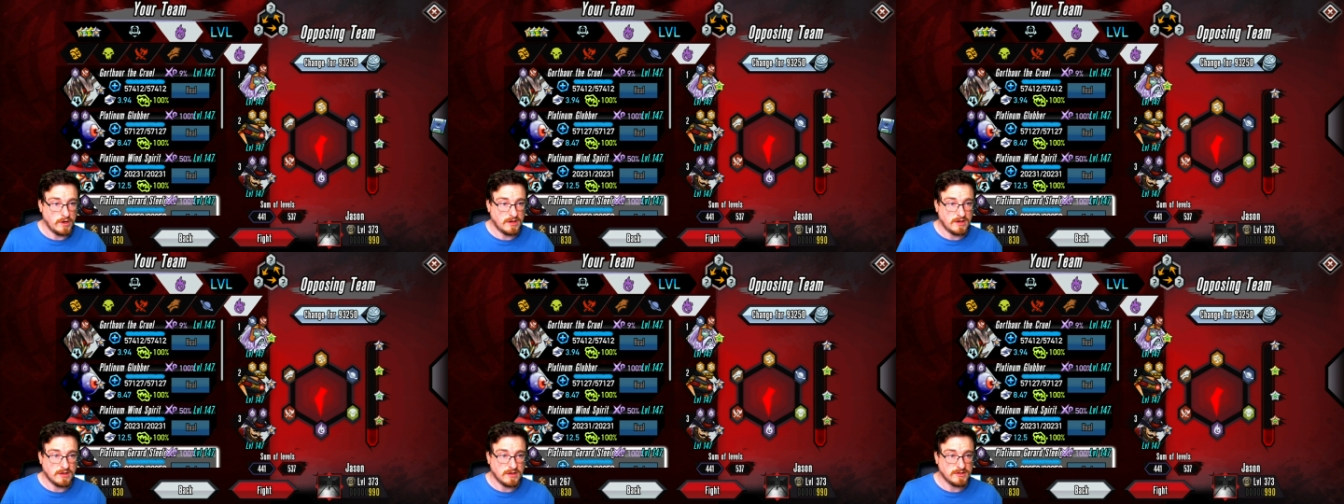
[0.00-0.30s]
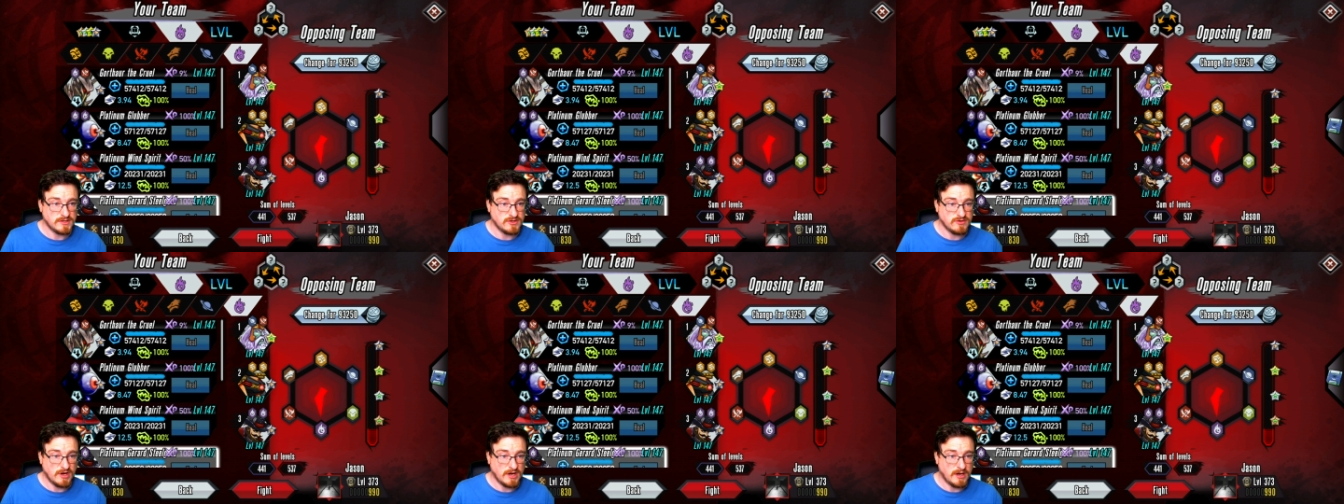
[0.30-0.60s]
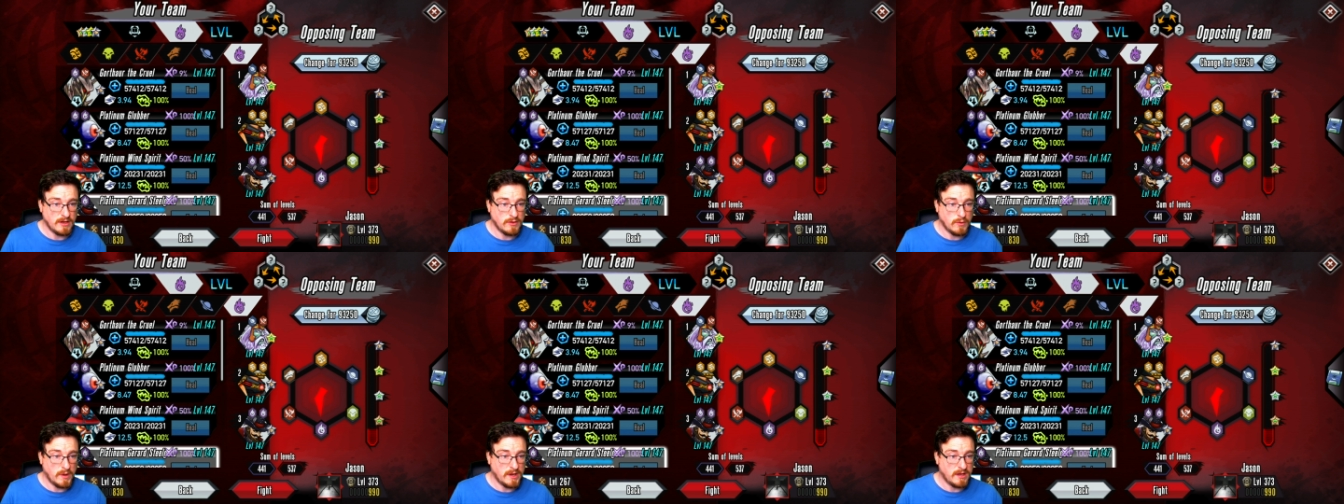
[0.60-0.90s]
to concentrate
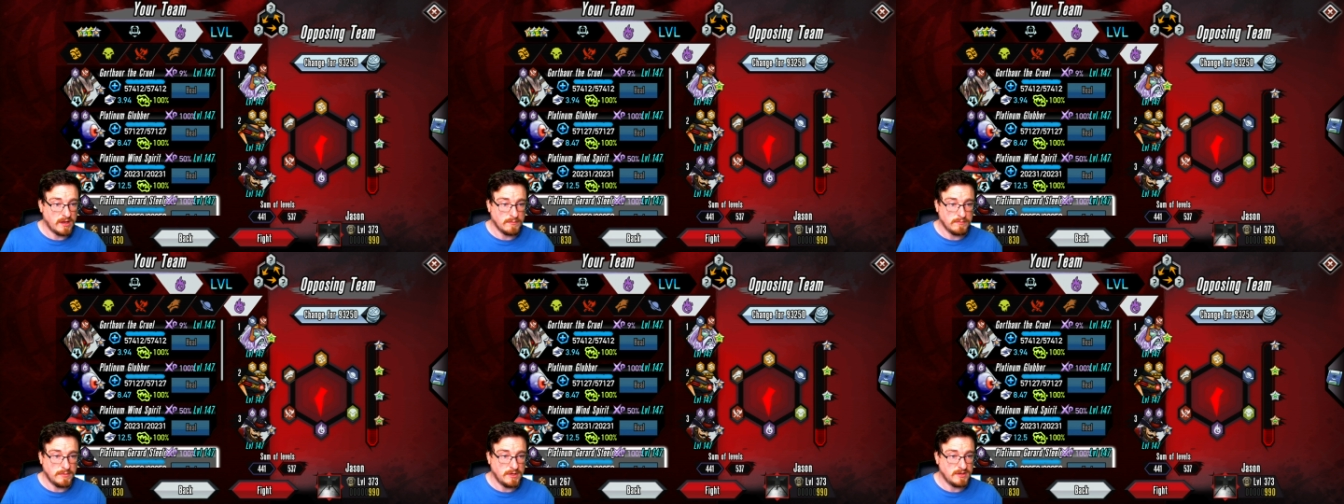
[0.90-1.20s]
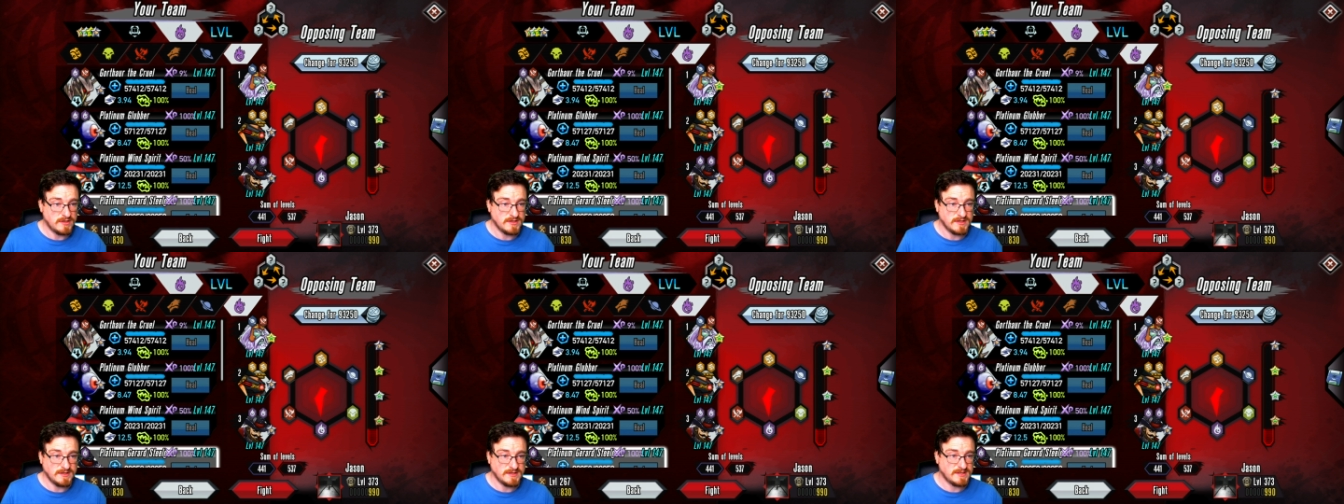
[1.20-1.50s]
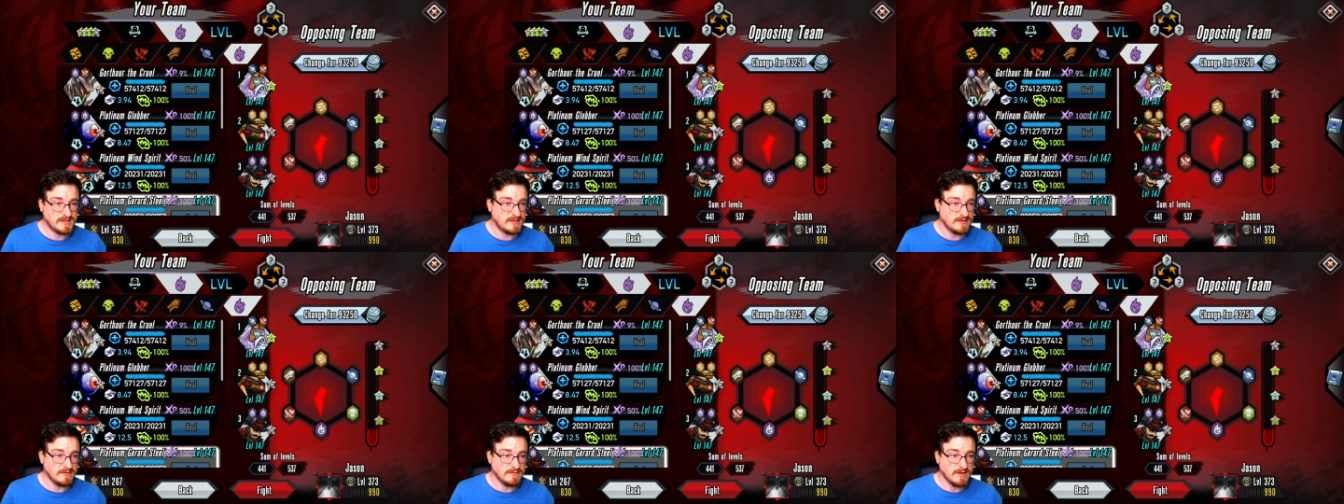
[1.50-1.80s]
on the weakened
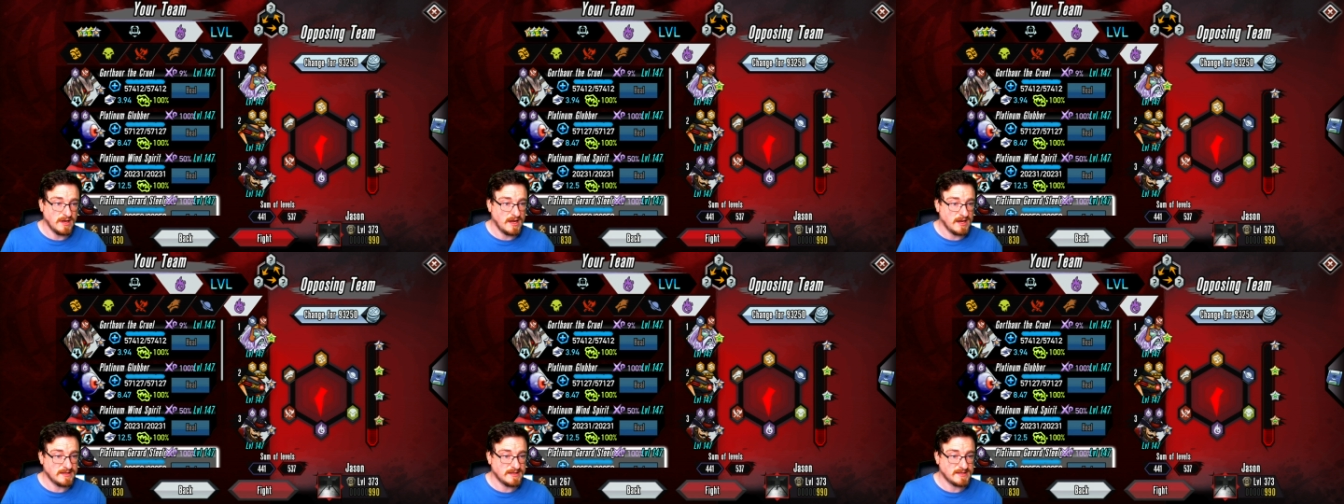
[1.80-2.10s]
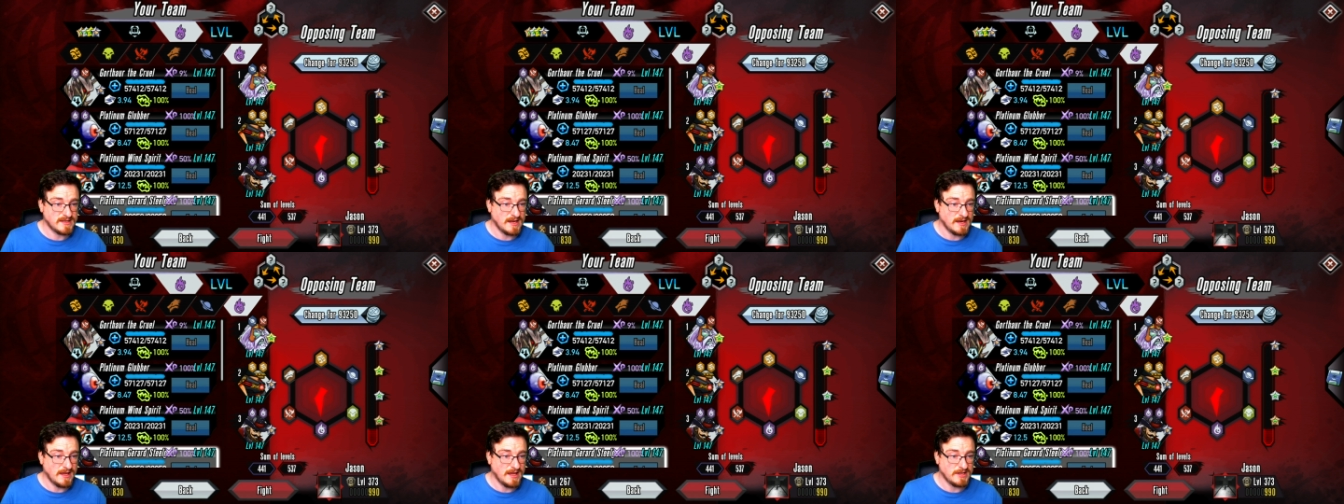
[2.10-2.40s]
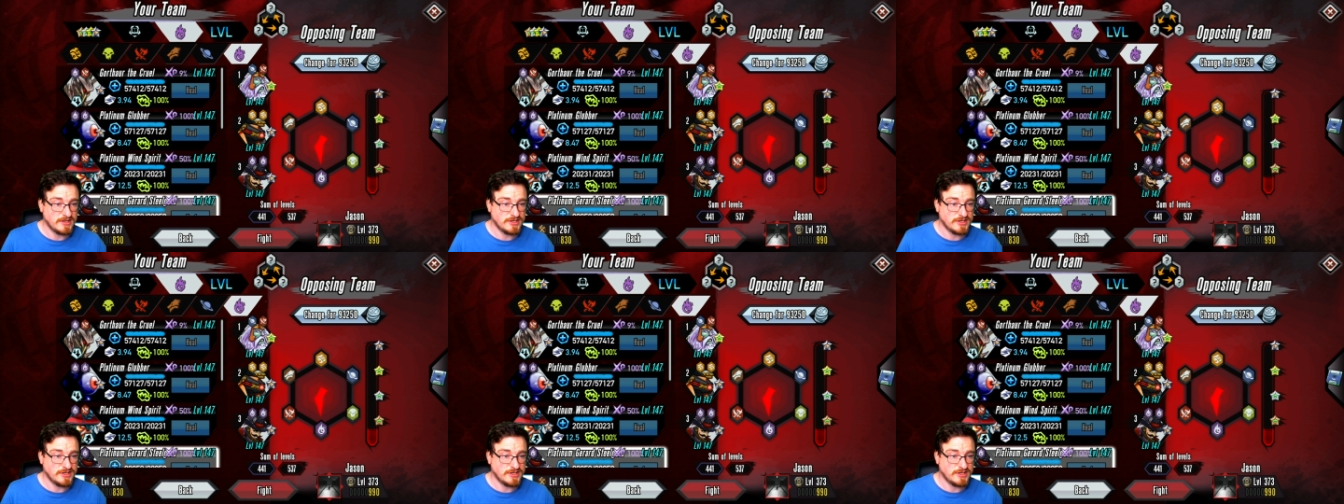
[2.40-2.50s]
mutants. Garden's going to get